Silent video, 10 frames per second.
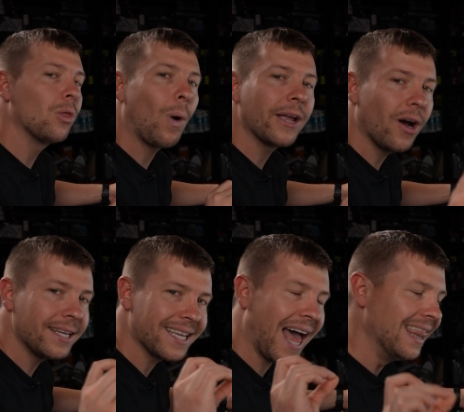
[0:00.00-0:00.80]
the way,
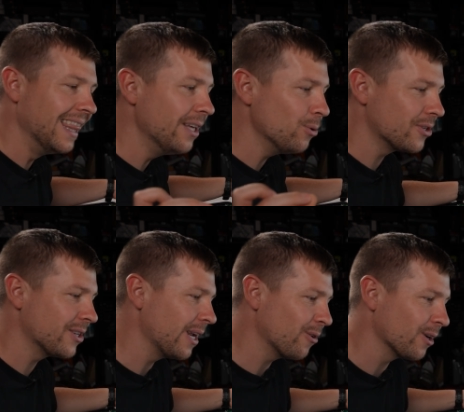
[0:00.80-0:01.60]
guys, a little
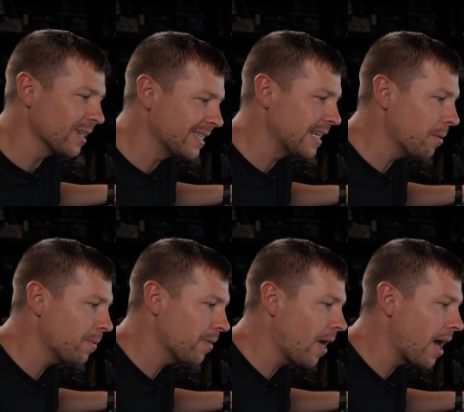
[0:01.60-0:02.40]
secret tip
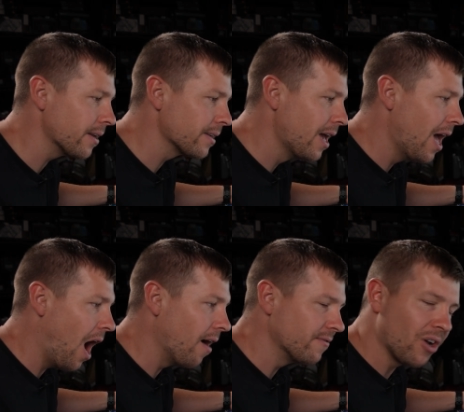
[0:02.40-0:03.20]
that
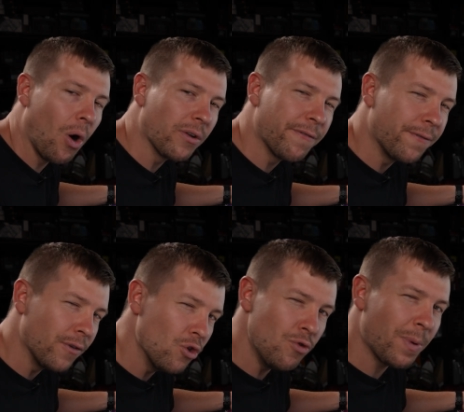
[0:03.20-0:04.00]
I've told a
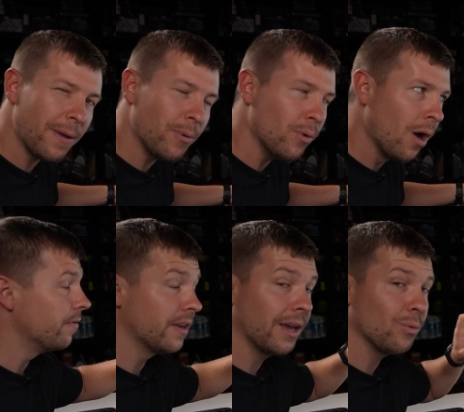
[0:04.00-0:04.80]
few people. If
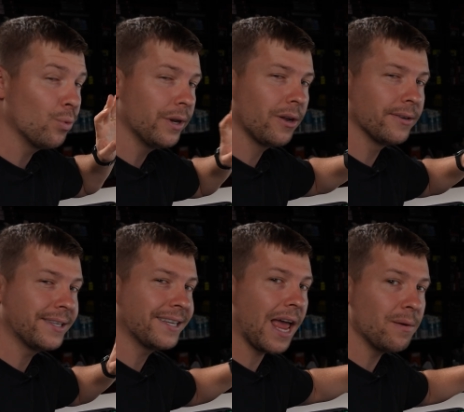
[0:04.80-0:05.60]
you get Windows
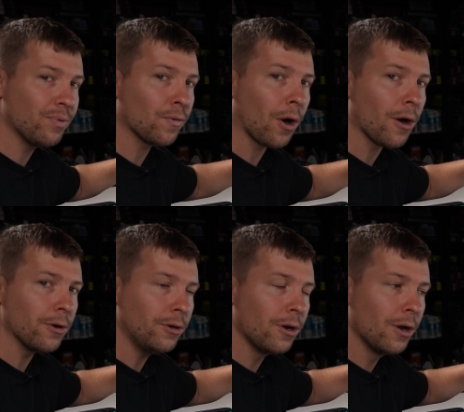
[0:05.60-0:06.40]
ten Pro,